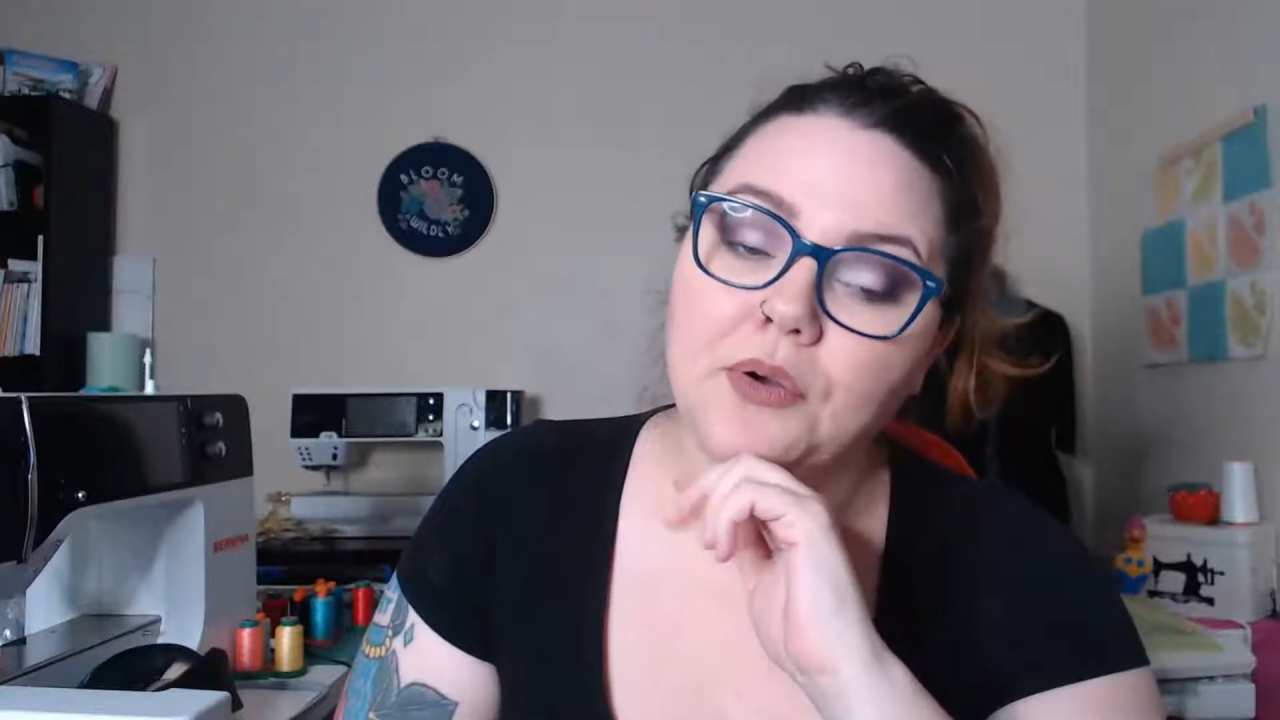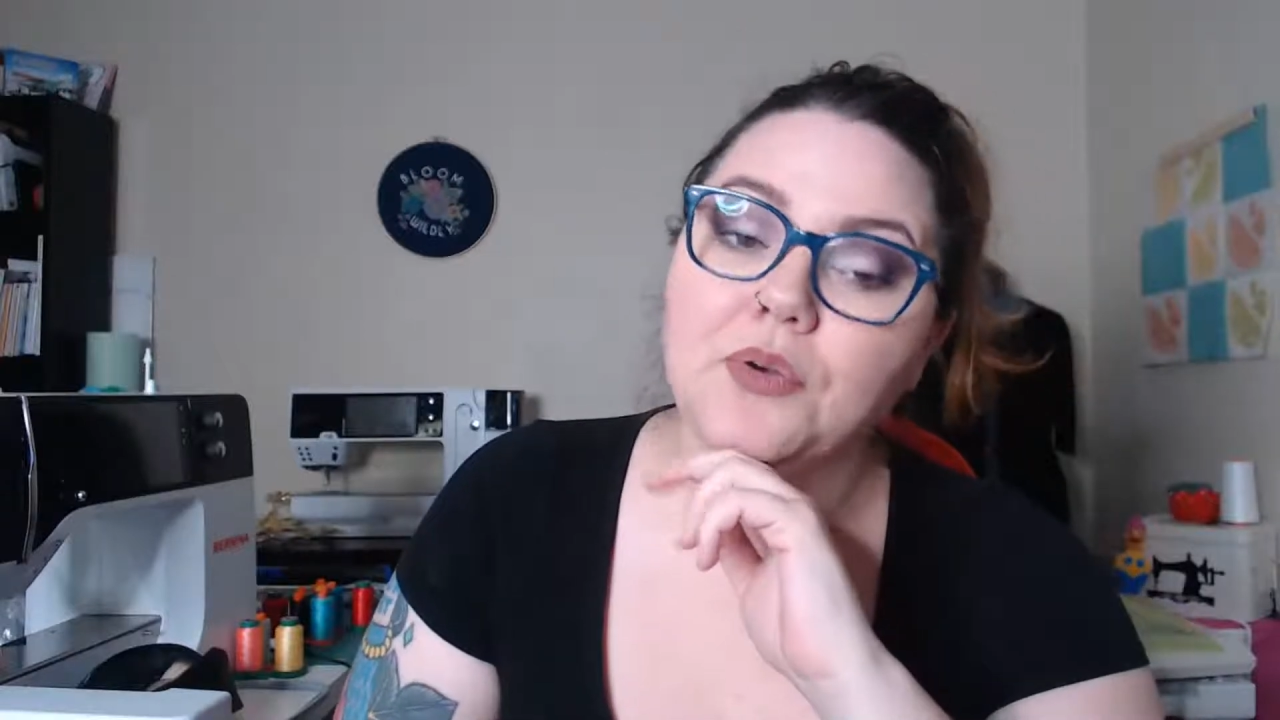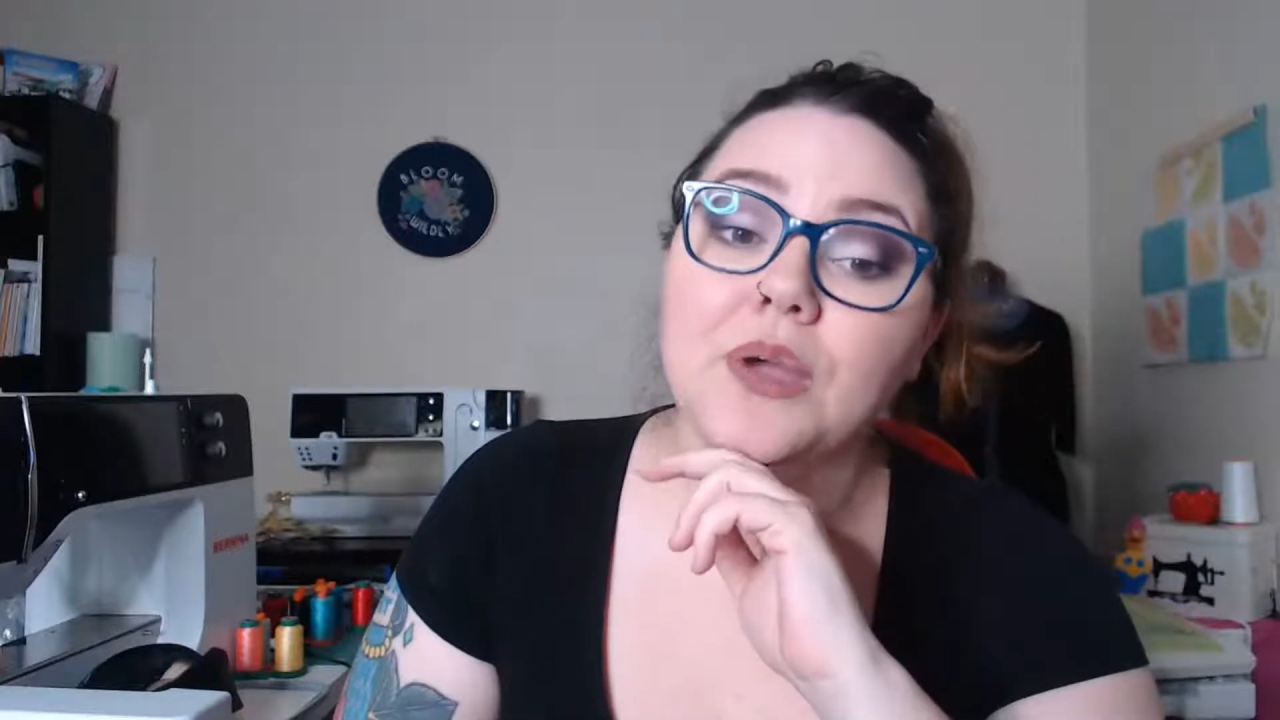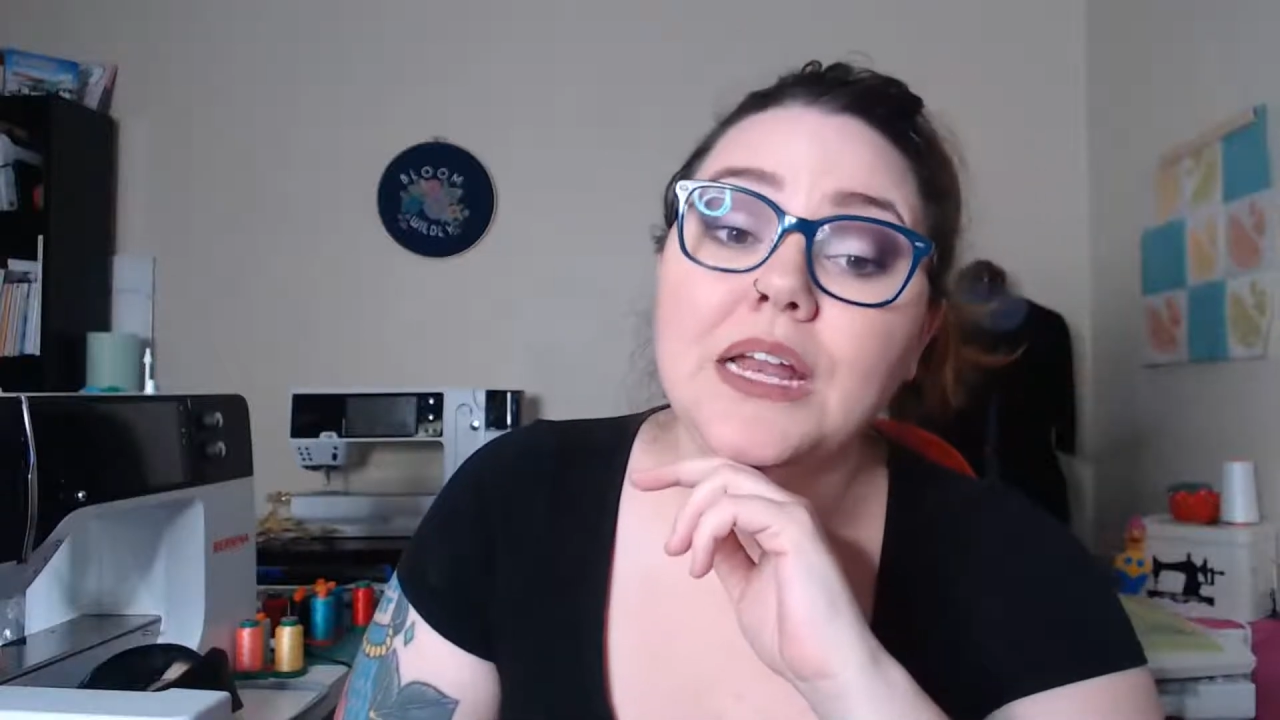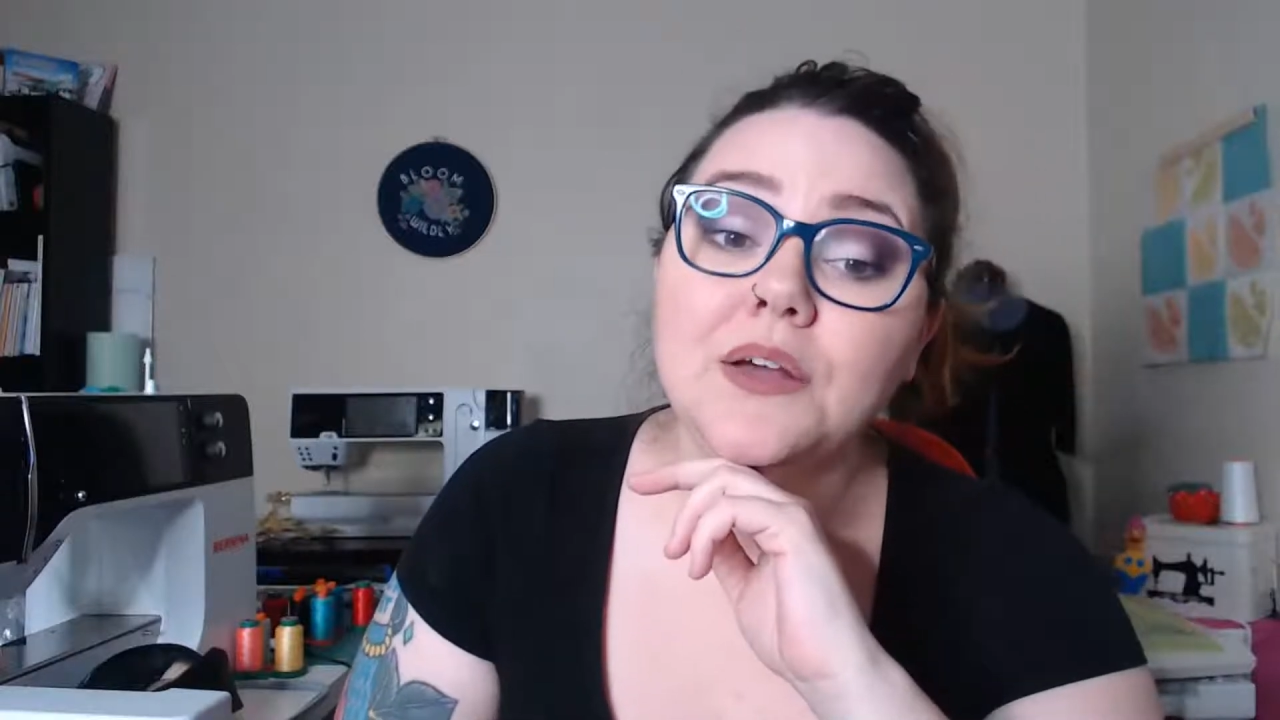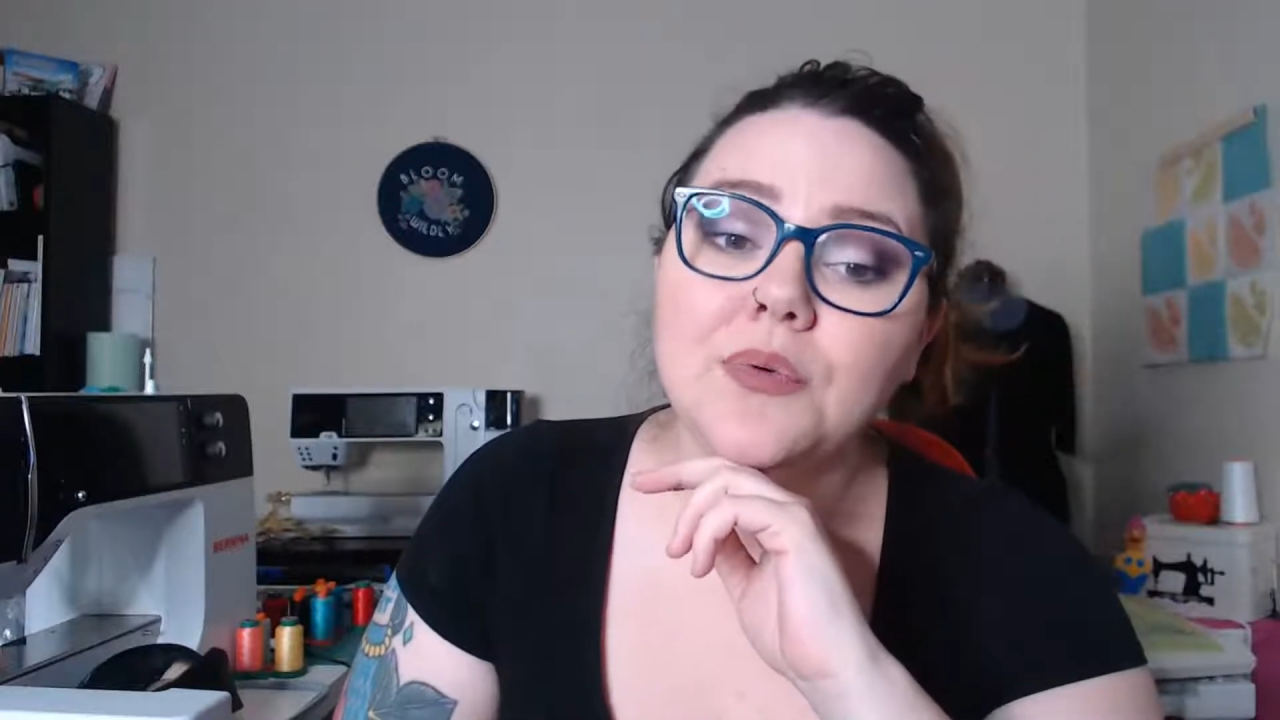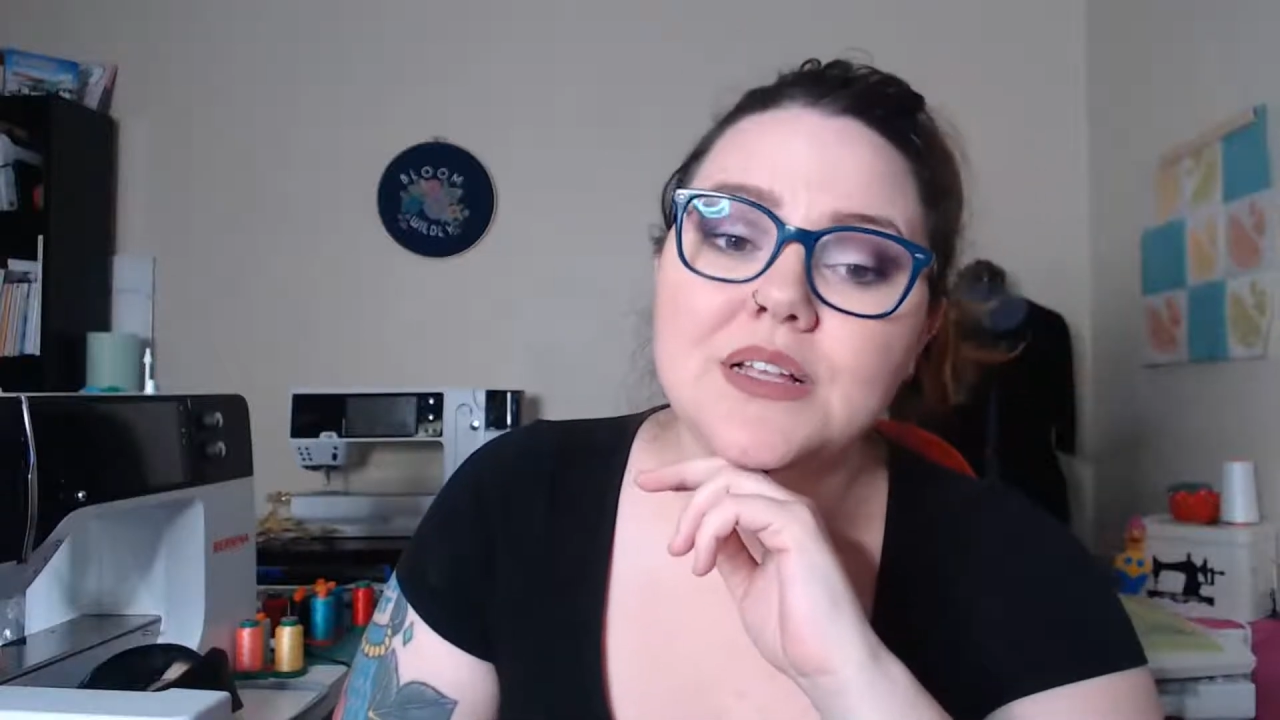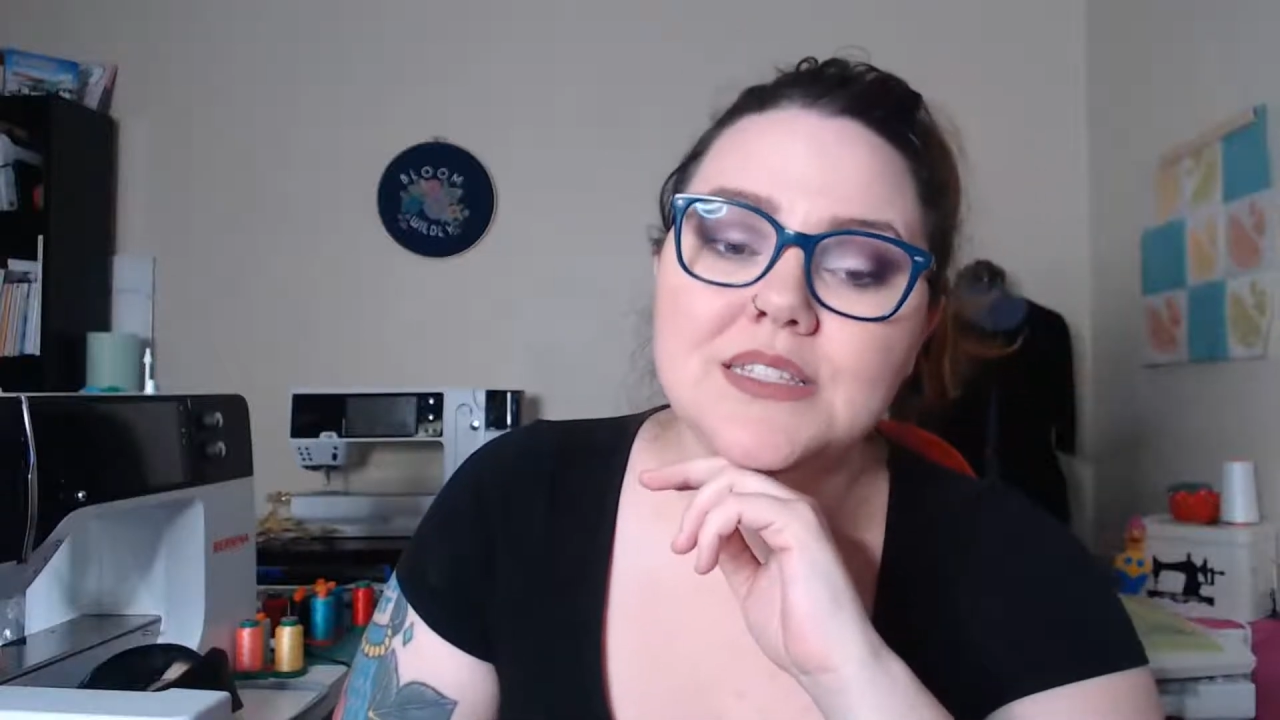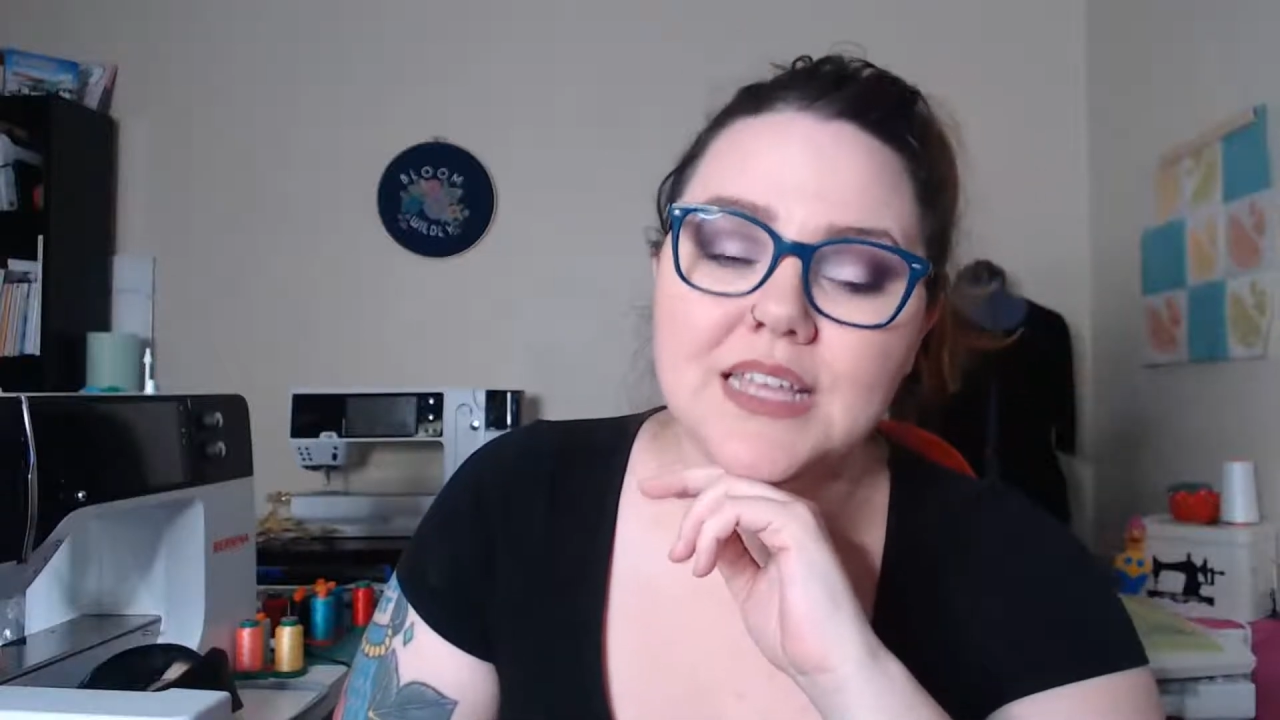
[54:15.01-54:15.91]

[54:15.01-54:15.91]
great it was